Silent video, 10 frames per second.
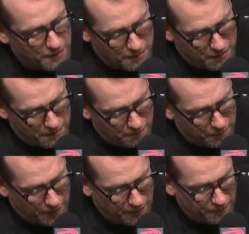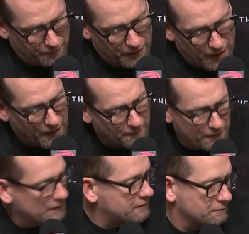but we got to
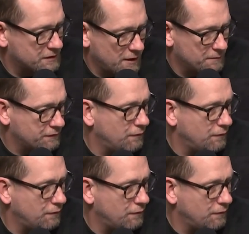make some steps